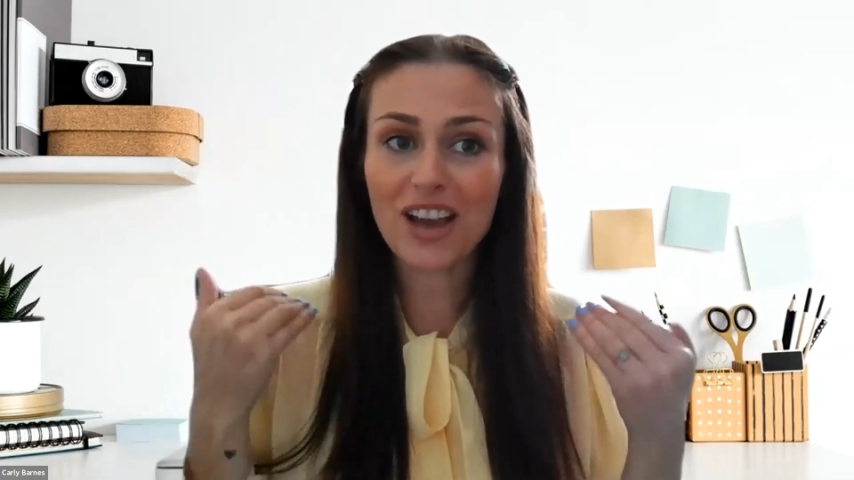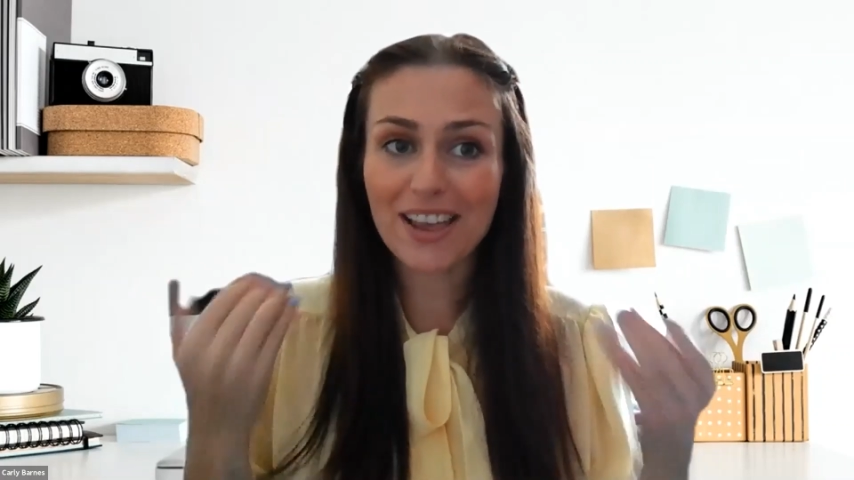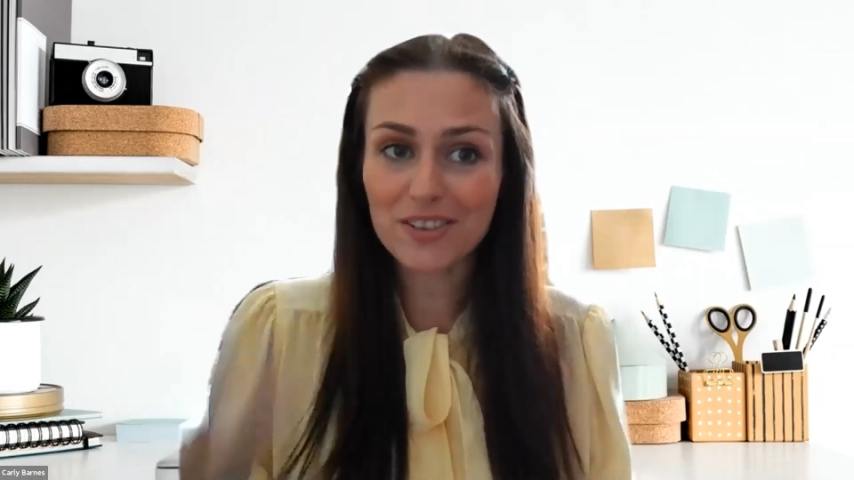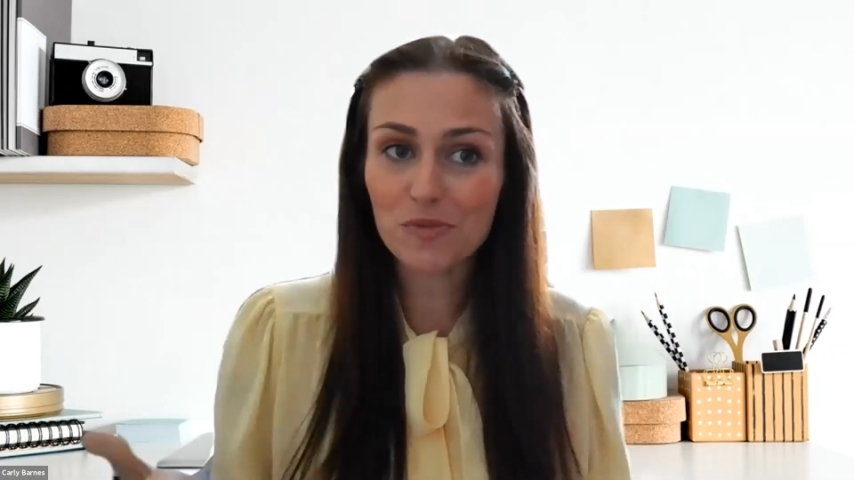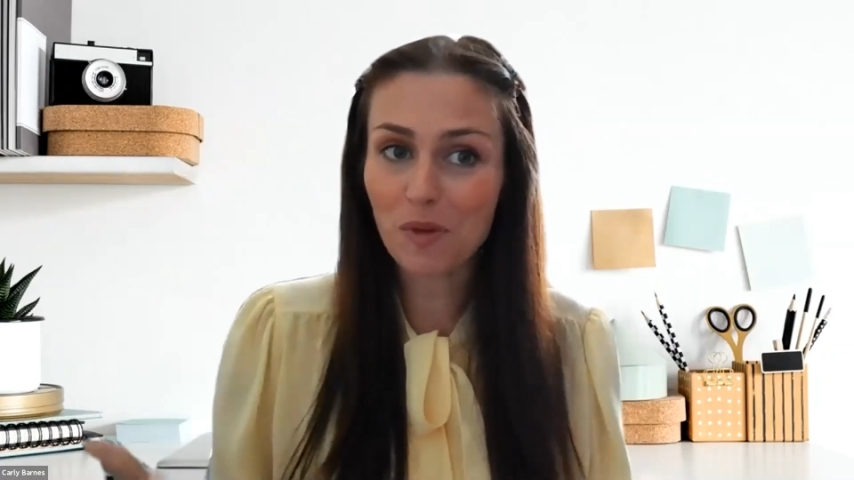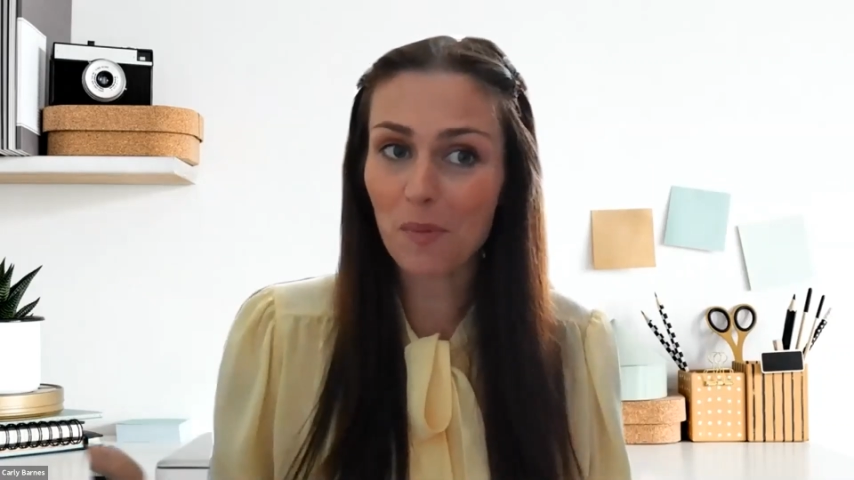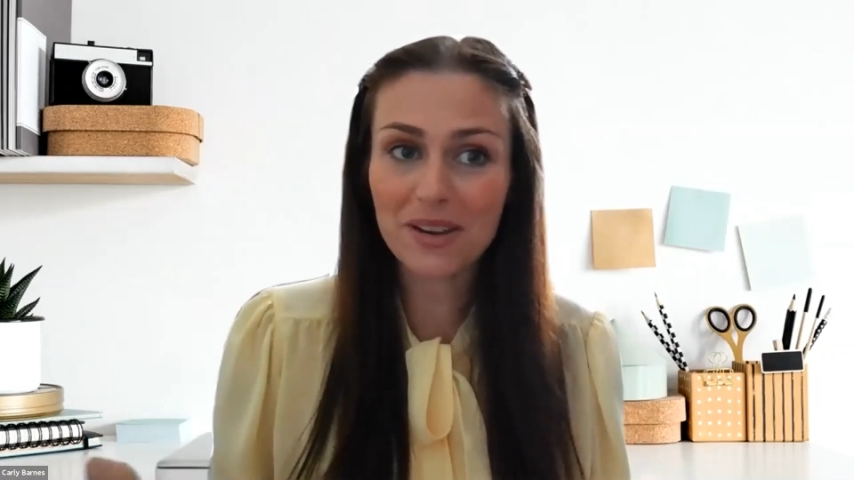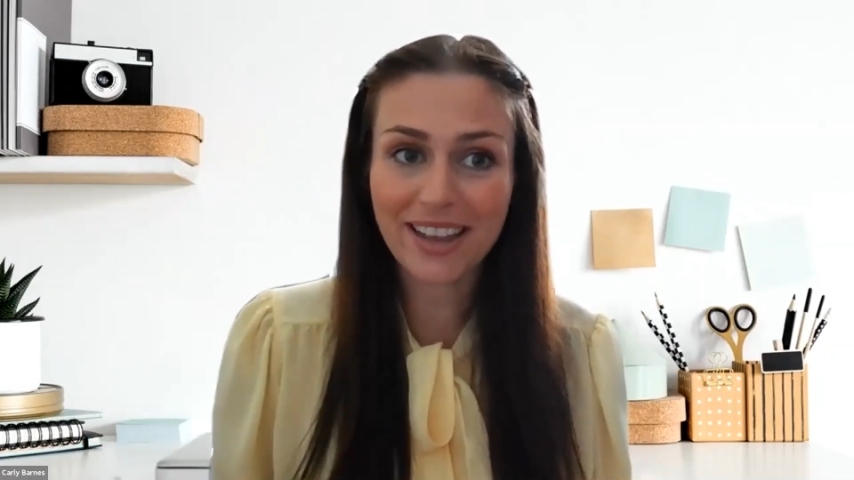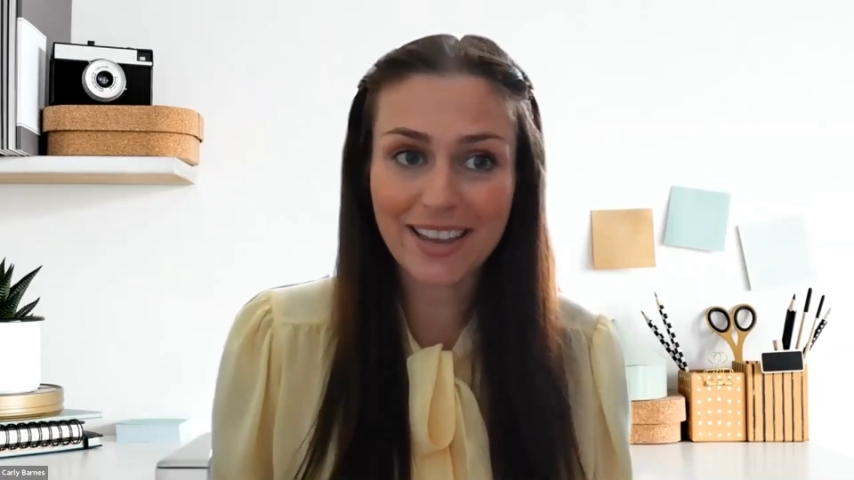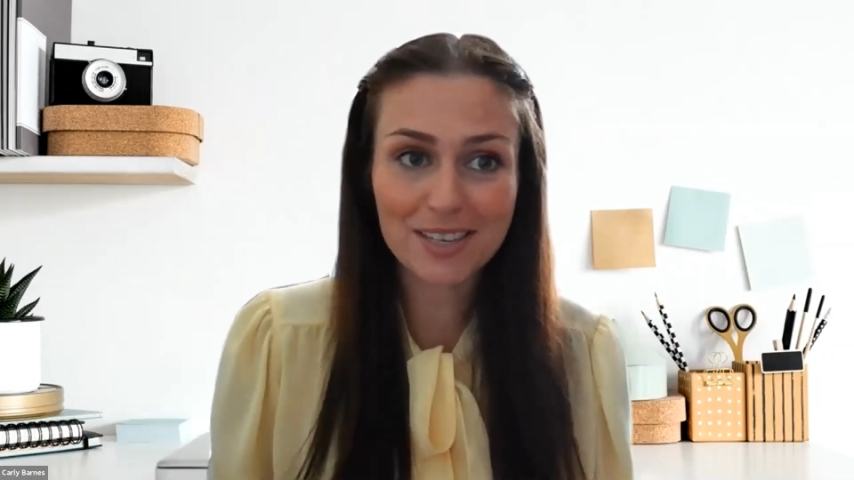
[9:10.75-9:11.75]
as you probably
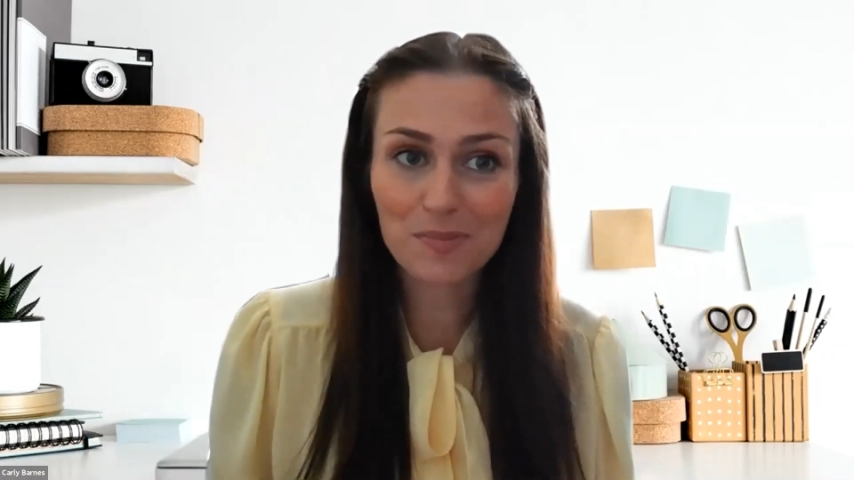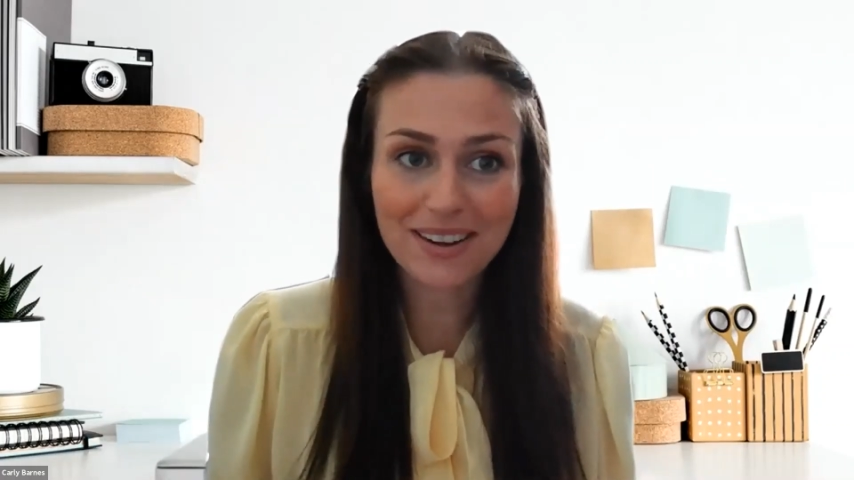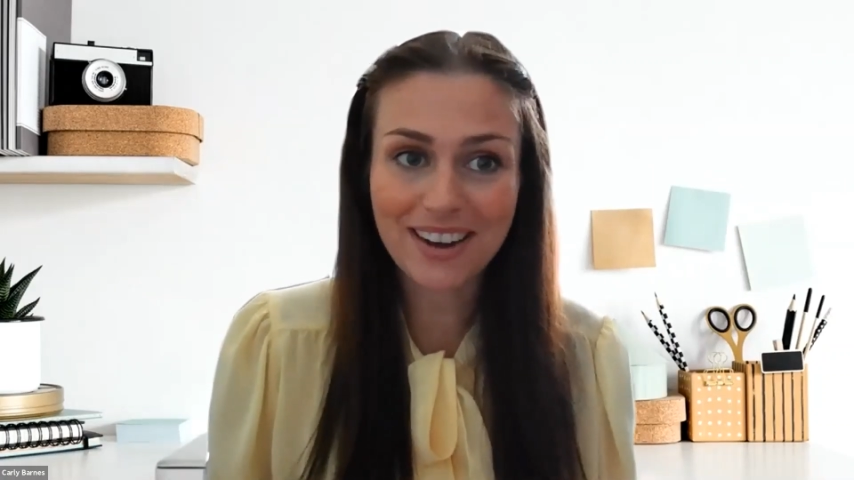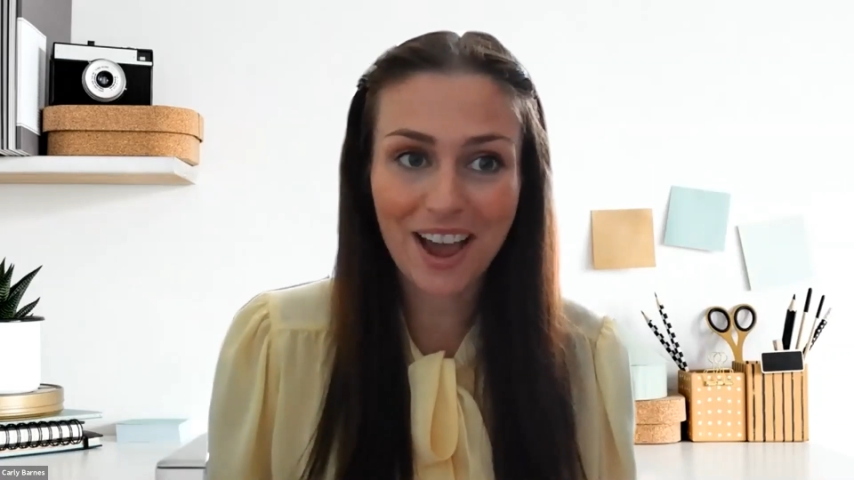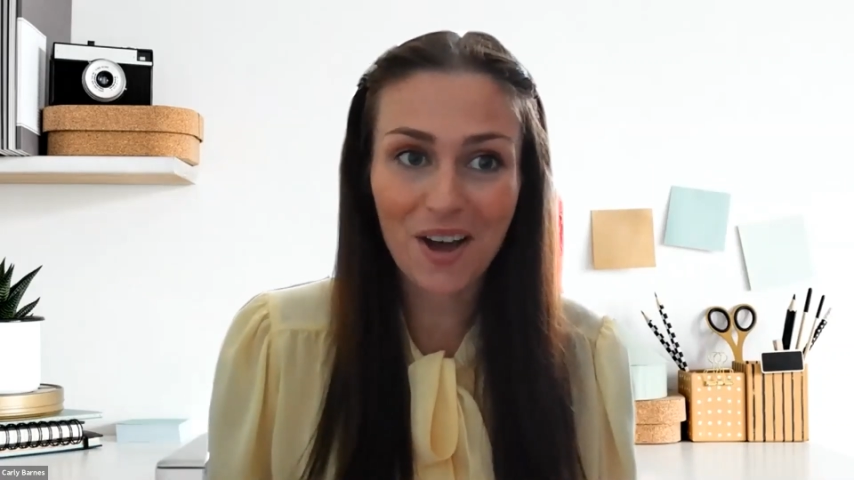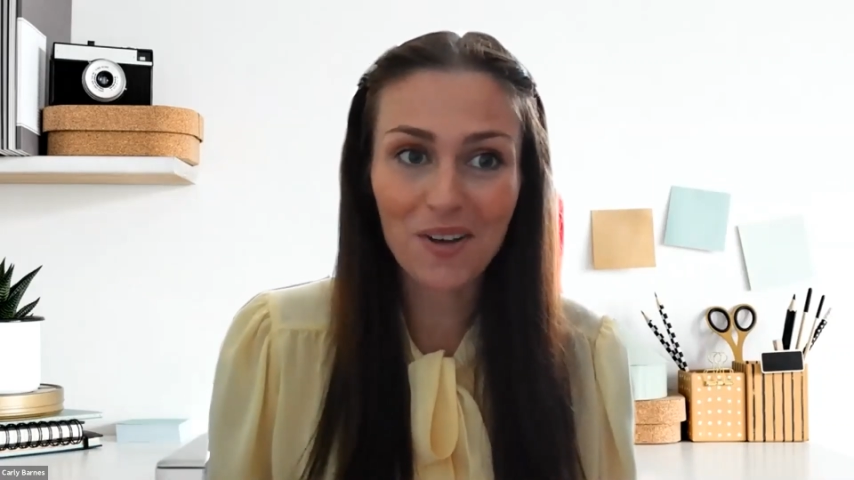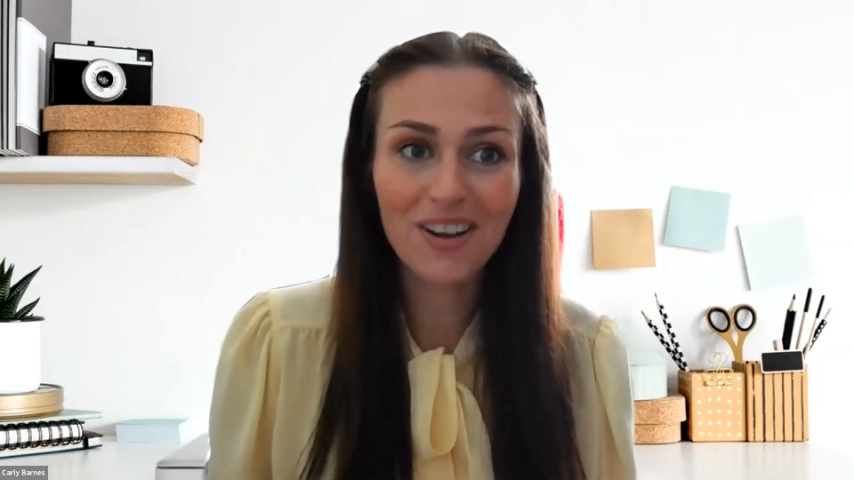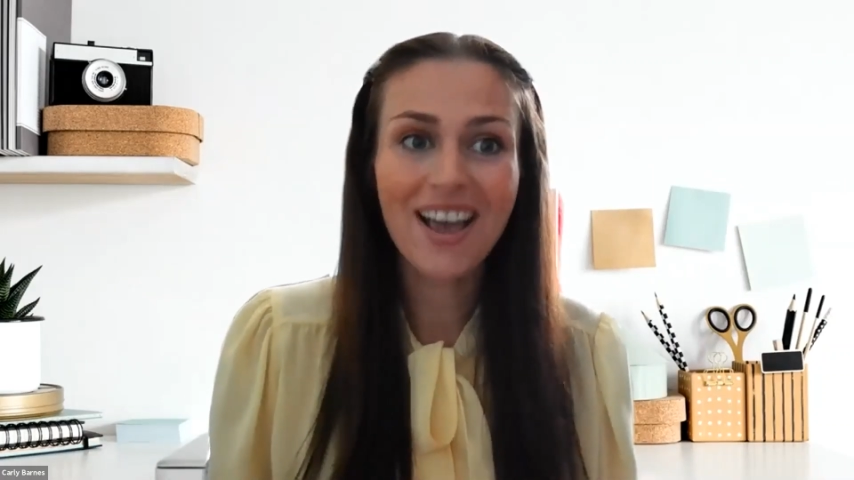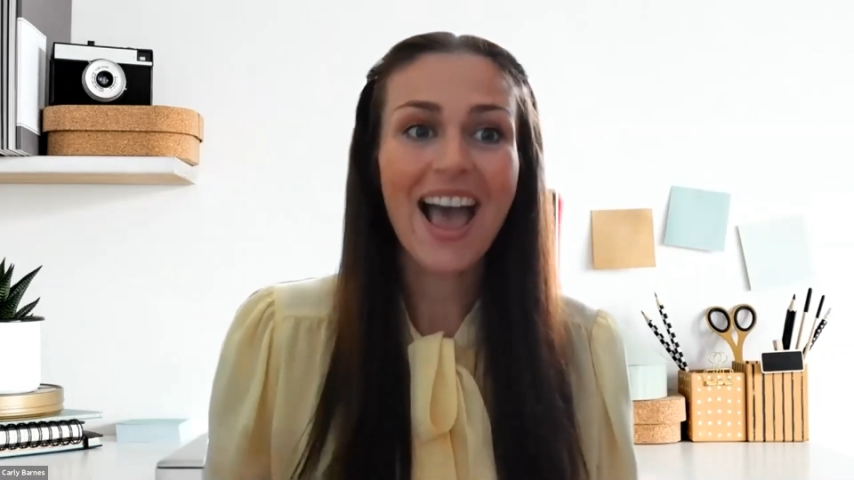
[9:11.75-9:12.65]
guessed by now,